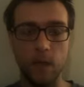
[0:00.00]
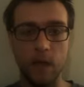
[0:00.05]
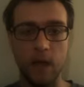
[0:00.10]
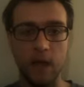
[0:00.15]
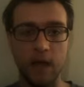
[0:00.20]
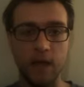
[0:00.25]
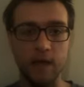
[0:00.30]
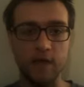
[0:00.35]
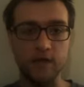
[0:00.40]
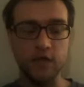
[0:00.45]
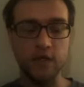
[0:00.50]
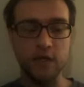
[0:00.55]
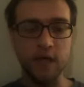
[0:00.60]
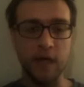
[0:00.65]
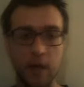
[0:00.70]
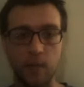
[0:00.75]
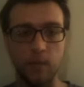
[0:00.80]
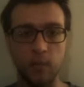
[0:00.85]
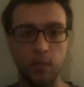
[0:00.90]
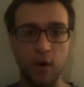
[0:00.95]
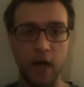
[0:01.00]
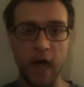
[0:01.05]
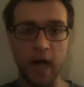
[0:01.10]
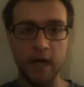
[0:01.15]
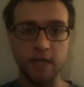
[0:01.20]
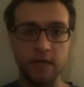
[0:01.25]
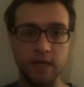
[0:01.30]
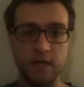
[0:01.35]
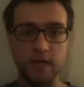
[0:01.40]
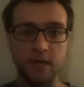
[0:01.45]
and it's just like a
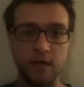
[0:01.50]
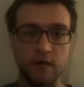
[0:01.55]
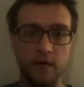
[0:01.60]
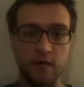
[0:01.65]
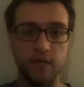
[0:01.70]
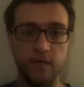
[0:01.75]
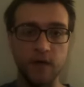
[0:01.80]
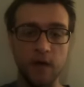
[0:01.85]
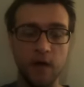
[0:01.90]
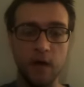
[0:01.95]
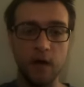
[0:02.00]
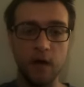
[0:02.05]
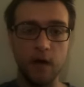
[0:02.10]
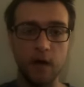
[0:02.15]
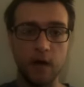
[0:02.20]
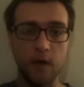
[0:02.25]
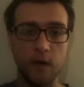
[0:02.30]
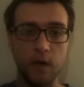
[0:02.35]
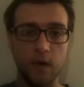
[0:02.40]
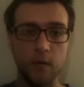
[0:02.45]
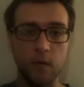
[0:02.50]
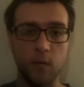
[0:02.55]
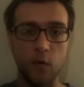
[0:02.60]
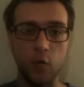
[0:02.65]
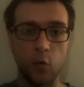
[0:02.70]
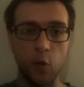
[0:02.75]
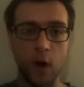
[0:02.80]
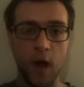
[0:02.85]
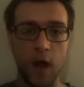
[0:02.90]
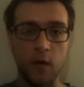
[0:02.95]
practice of
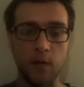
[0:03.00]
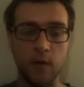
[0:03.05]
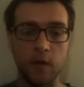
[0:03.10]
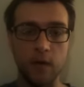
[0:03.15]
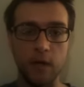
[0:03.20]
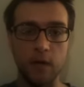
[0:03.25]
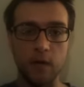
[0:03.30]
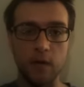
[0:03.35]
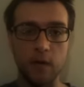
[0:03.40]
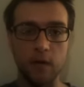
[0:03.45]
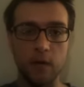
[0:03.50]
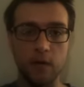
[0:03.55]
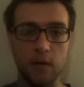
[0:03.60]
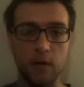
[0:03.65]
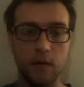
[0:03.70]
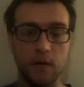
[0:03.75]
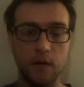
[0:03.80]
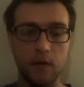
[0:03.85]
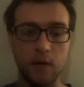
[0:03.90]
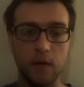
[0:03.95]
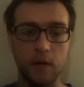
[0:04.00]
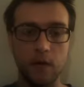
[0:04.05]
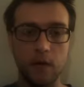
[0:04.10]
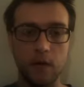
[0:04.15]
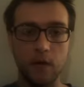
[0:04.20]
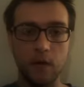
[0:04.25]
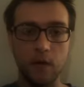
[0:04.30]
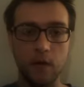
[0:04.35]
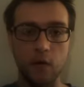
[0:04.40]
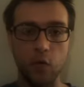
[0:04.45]
grounding,
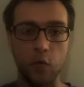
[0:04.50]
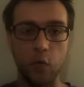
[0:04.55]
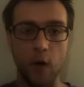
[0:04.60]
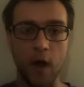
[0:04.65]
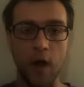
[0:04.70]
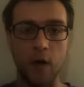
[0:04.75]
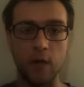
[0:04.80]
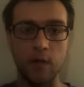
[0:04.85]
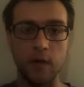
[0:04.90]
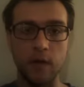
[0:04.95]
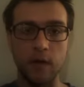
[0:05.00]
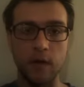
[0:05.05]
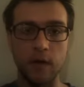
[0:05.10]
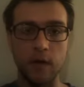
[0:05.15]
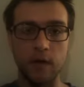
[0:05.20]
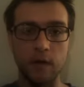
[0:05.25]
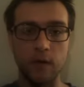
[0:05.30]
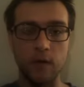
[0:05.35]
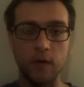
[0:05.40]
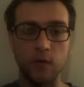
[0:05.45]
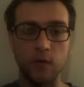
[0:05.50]
grounding,